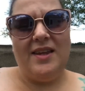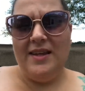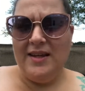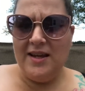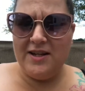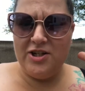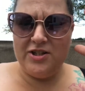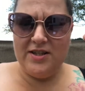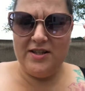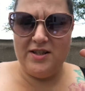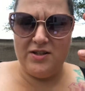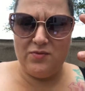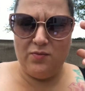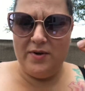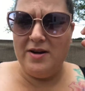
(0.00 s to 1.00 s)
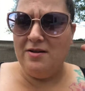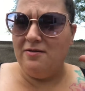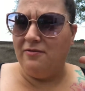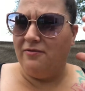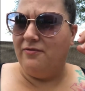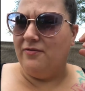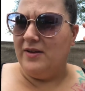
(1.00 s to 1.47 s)
yeah, I just had this weird
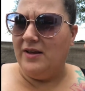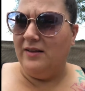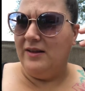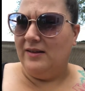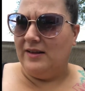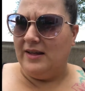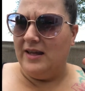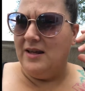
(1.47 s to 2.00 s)
feeling like